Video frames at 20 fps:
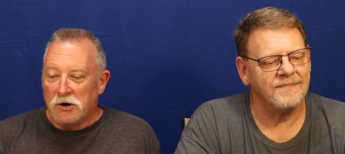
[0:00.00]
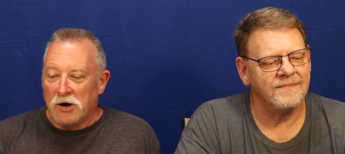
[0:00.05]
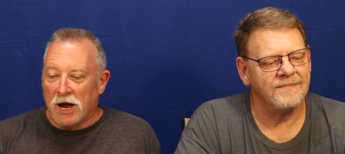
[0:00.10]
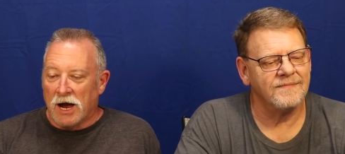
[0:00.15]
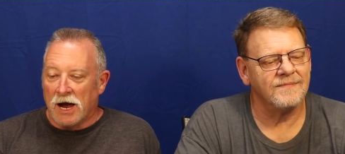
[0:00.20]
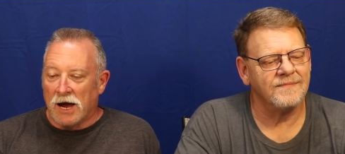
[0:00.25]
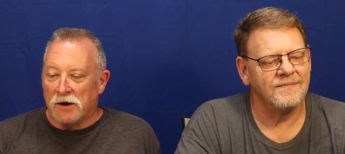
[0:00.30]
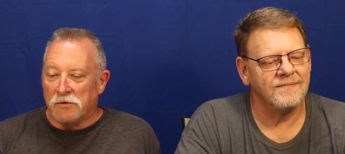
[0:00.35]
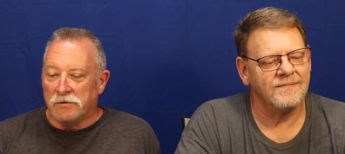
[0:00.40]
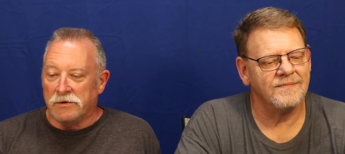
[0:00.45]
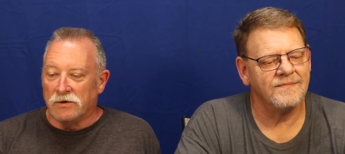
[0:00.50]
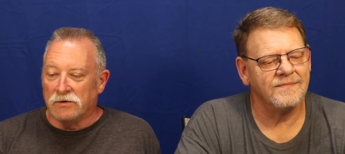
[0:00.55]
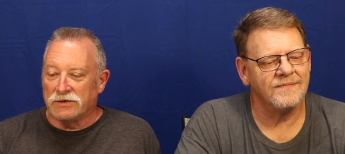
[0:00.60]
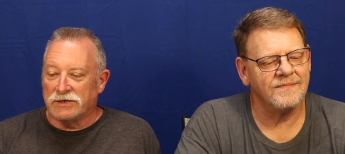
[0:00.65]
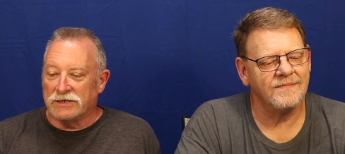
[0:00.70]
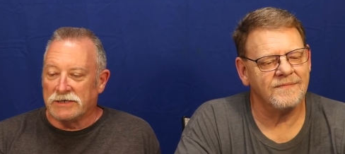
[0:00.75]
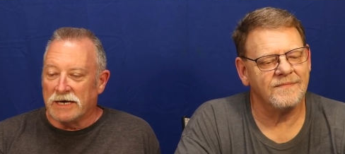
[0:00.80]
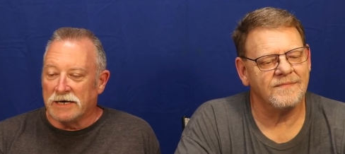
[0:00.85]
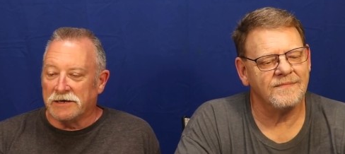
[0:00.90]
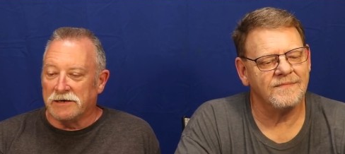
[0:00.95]
Speaker 1: When you're
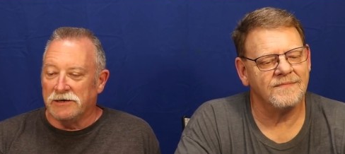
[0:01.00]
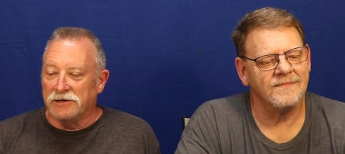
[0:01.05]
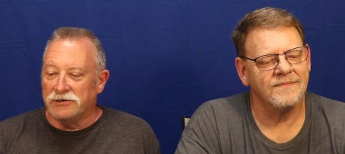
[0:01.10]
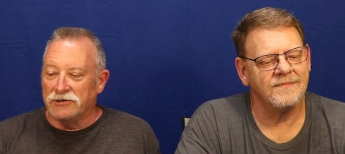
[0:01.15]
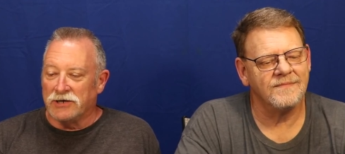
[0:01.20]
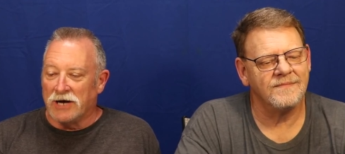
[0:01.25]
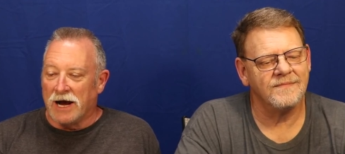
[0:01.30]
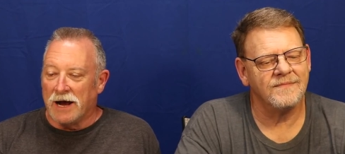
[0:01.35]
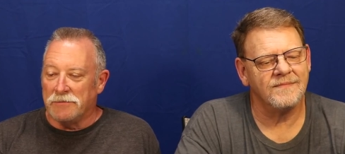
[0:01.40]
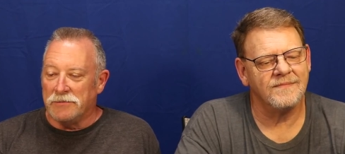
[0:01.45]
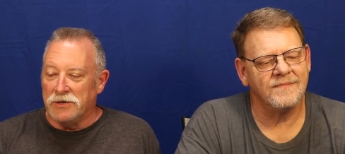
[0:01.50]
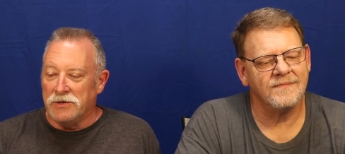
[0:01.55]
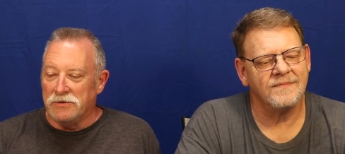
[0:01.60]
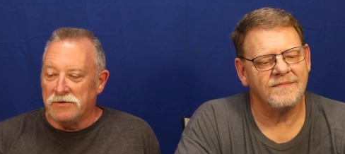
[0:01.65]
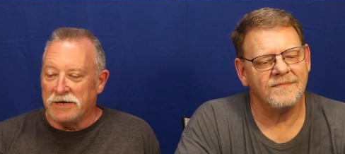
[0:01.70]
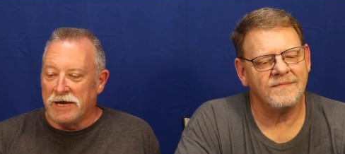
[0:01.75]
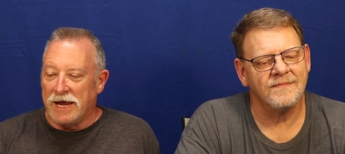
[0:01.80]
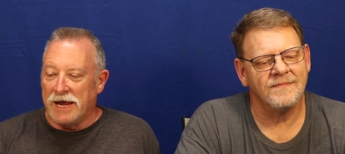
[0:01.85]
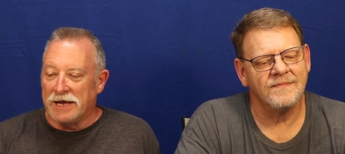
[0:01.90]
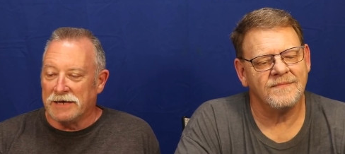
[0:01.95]
stuck in a job that
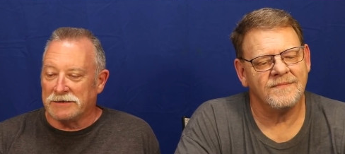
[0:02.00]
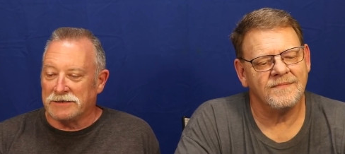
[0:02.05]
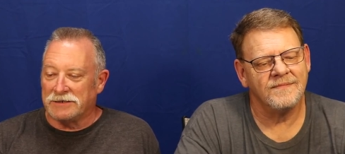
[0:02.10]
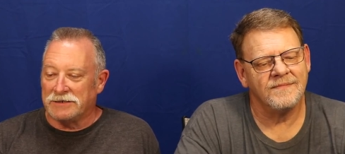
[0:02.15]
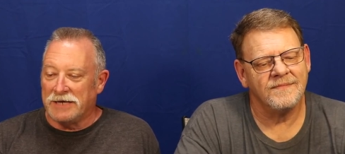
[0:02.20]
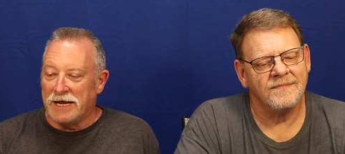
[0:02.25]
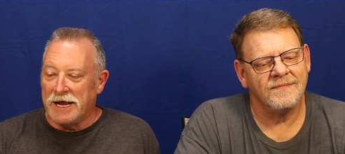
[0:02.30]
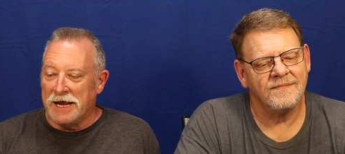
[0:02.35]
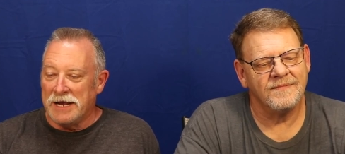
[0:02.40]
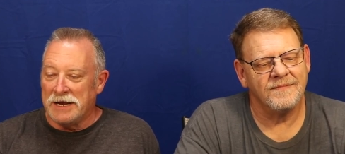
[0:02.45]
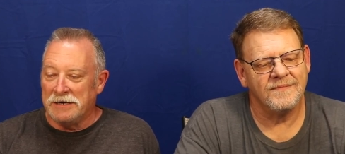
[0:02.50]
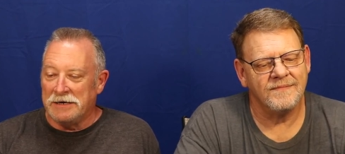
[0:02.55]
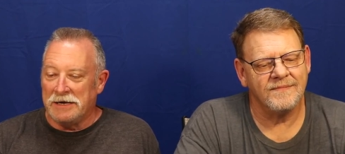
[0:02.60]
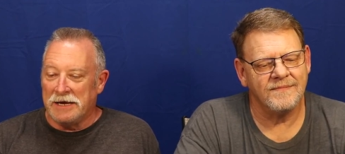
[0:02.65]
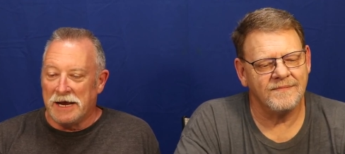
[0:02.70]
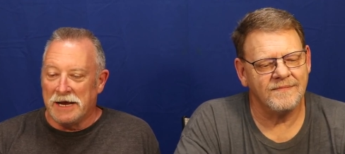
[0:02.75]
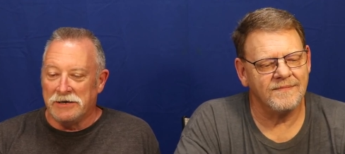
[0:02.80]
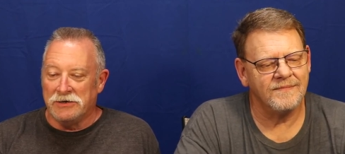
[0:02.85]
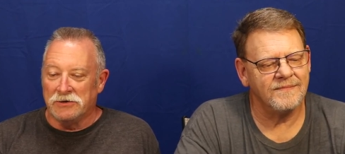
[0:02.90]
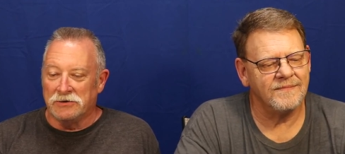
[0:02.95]
you can't stand,
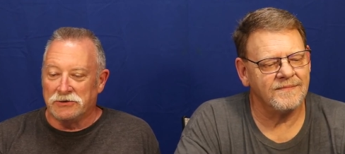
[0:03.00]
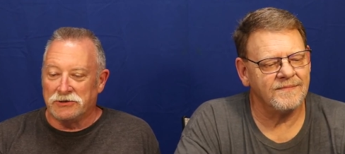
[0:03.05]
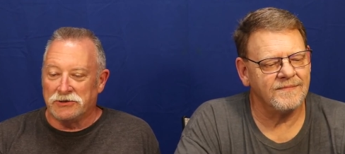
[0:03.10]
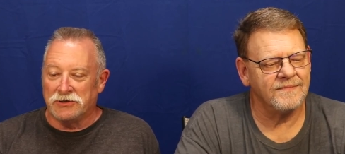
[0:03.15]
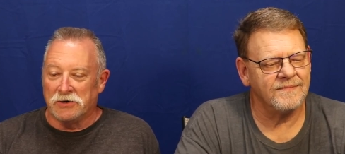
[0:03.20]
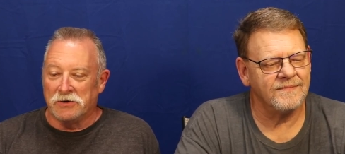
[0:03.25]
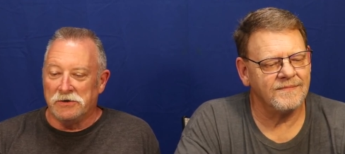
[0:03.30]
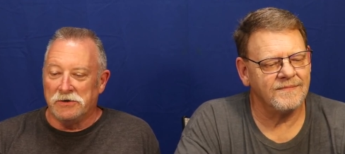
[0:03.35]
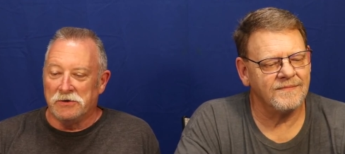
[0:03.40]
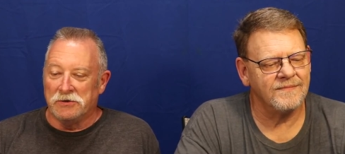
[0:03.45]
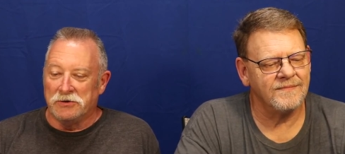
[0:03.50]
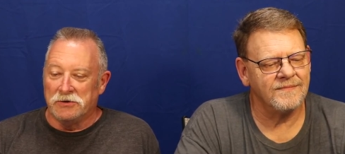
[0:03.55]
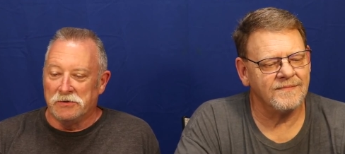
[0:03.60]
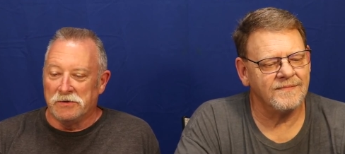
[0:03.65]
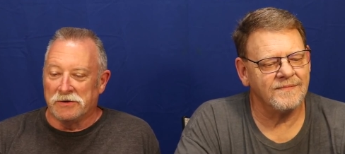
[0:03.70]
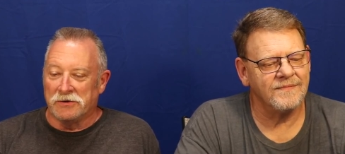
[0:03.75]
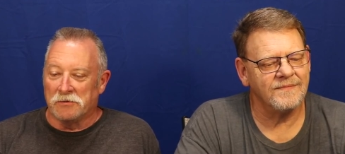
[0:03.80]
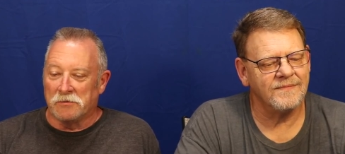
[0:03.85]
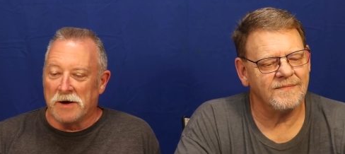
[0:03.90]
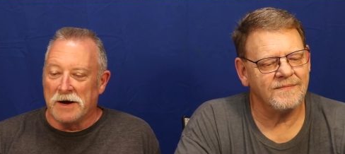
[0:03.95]
and you're sure you're
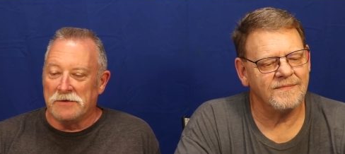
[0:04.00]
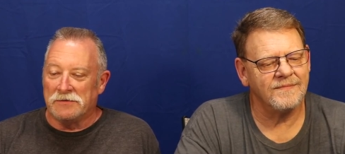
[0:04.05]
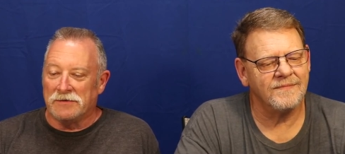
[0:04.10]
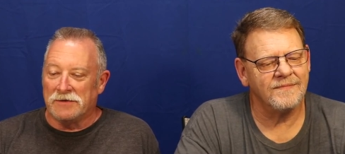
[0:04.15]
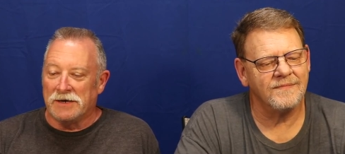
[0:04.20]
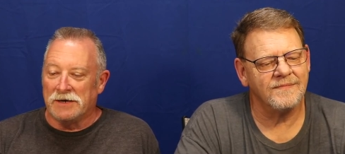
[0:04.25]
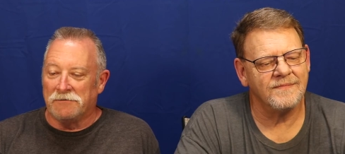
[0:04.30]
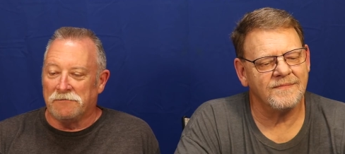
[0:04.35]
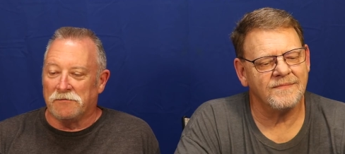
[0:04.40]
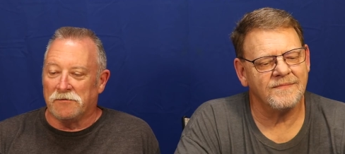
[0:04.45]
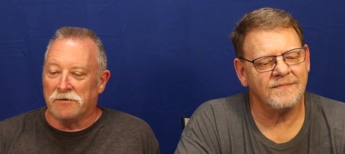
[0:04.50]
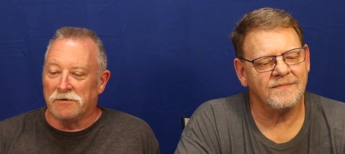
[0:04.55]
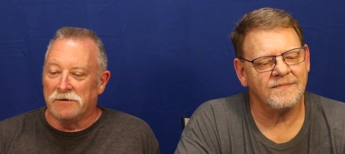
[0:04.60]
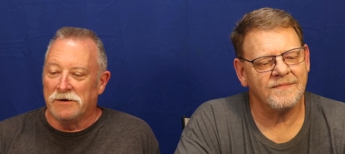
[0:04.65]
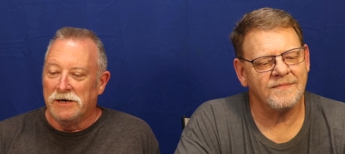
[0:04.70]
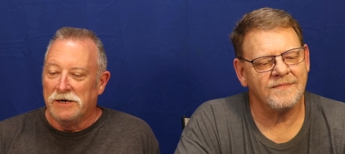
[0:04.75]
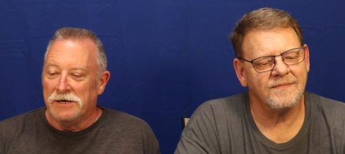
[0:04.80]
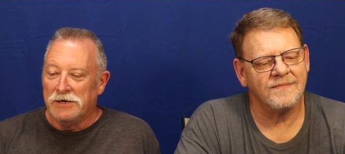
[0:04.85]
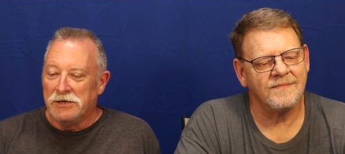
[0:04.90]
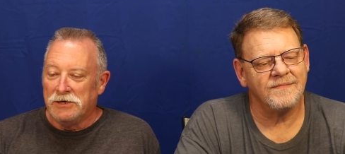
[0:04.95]
doing the right thing for
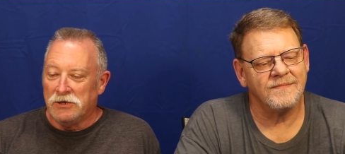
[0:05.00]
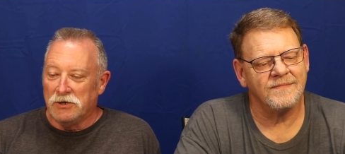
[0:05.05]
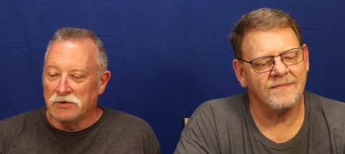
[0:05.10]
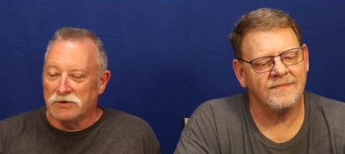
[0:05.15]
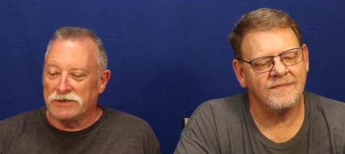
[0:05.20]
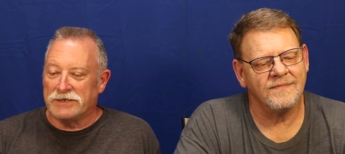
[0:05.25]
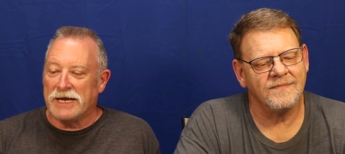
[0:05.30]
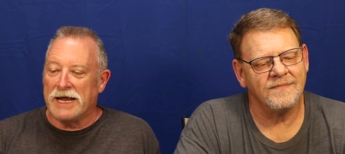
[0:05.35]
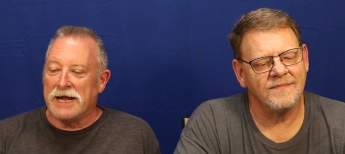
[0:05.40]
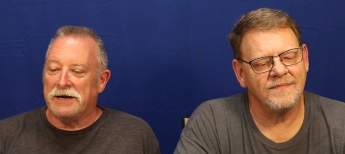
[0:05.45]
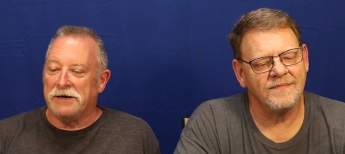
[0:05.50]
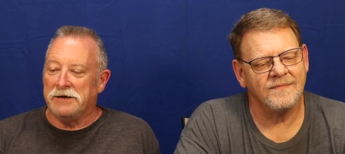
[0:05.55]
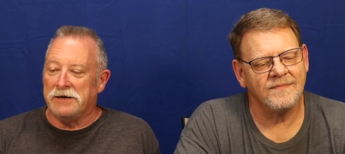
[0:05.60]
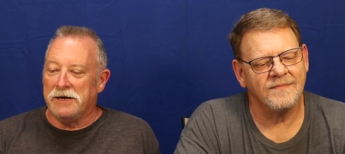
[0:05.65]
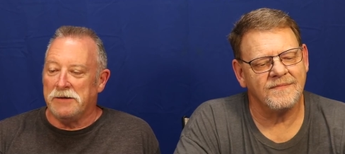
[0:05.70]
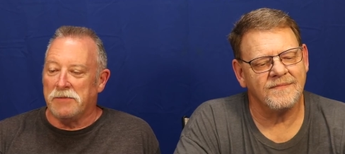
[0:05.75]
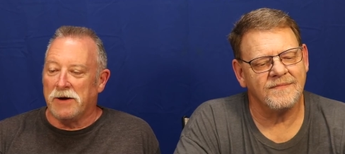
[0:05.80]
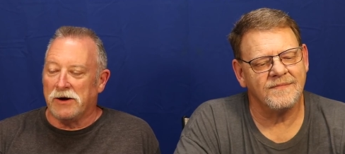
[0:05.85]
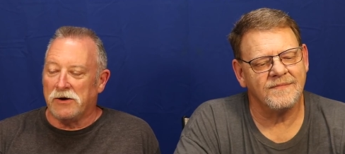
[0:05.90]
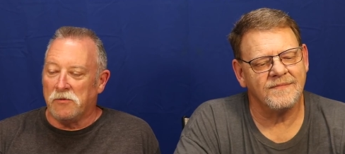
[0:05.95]
your
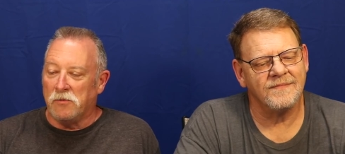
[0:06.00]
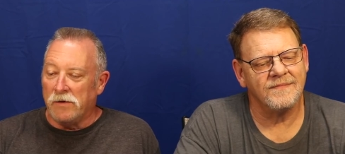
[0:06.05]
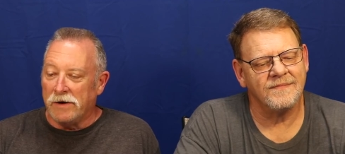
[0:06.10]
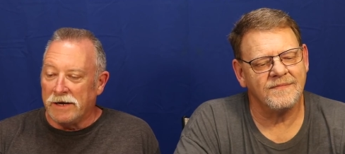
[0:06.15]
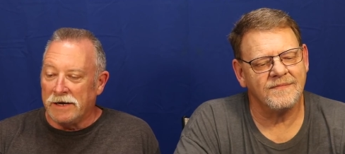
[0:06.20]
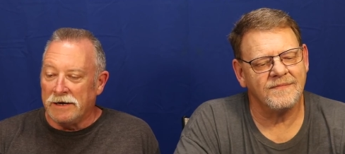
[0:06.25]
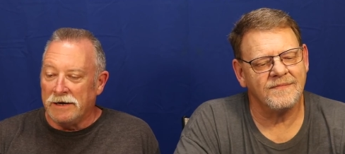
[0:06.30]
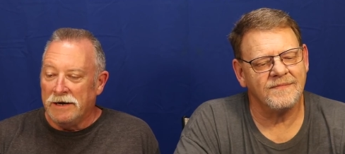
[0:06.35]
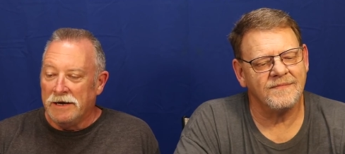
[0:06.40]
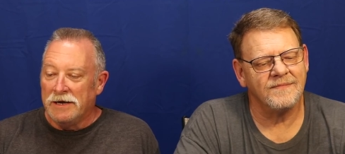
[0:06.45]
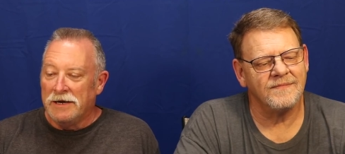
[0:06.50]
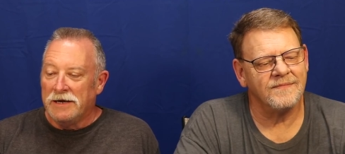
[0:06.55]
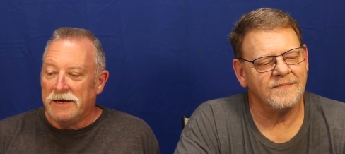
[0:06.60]
sanity by quitting,